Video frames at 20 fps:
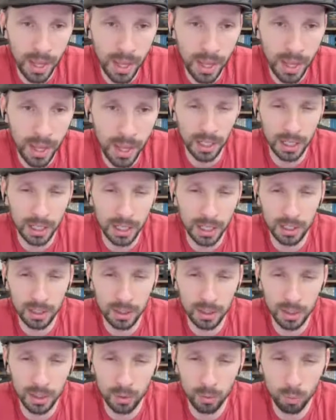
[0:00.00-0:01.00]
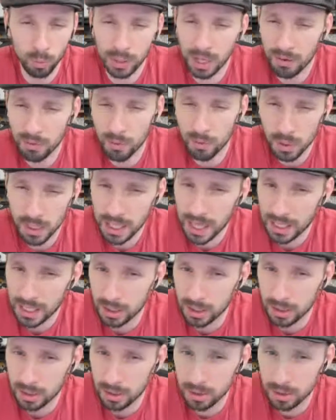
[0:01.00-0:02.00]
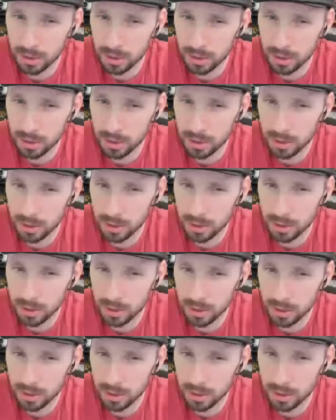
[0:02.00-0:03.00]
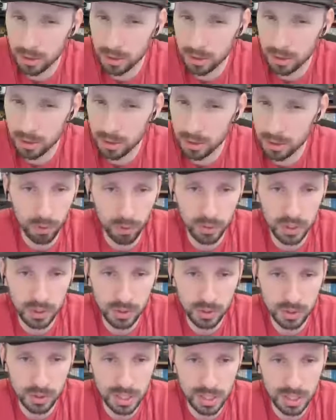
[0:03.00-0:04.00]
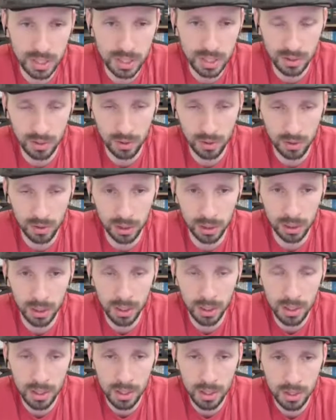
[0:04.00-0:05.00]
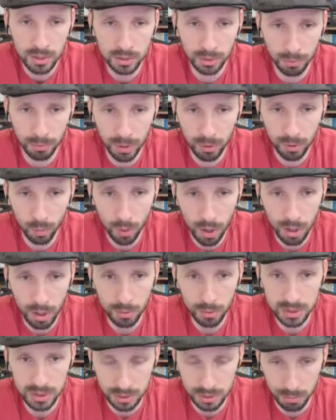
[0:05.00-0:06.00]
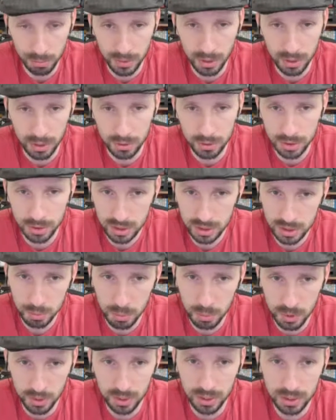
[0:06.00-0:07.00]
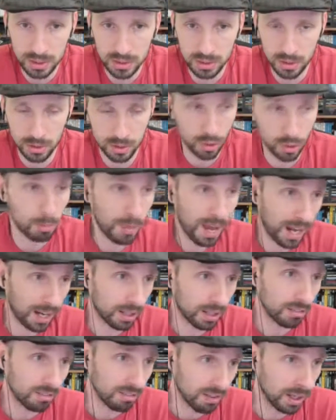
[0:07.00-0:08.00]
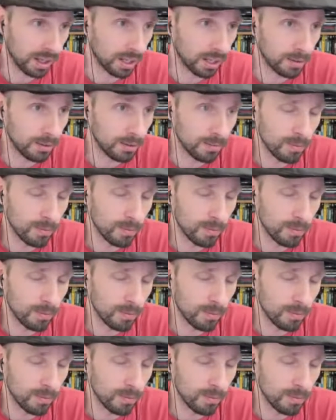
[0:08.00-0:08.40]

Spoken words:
And we never really had to do that before. So I don't think that there's necessarily something wrong with somebody who's experienced a traumatic event